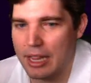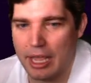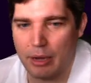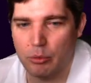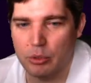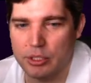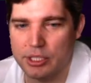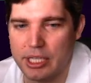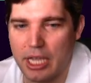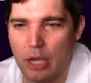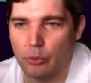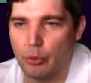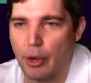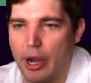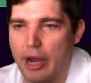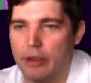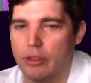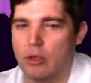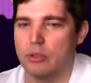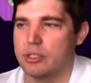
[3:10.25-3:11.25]
Like, we'll see how
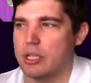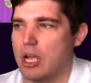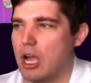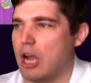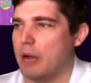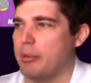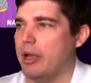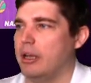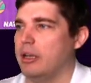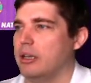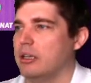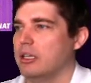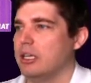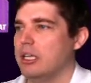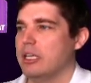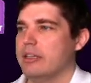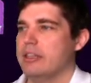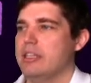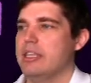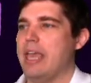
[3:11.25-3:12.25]
rare those are, but
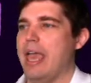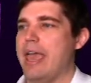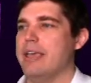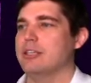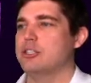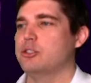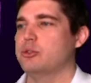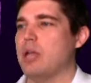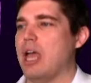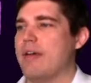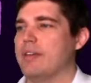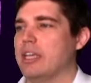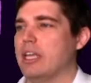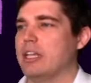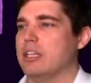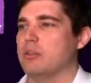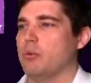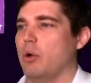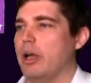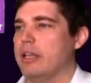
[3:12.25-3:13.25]
the
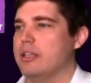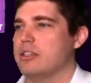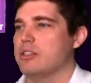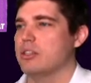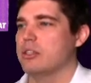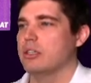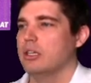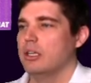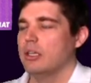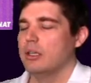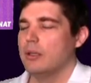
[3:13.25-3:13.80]
extravagant ones.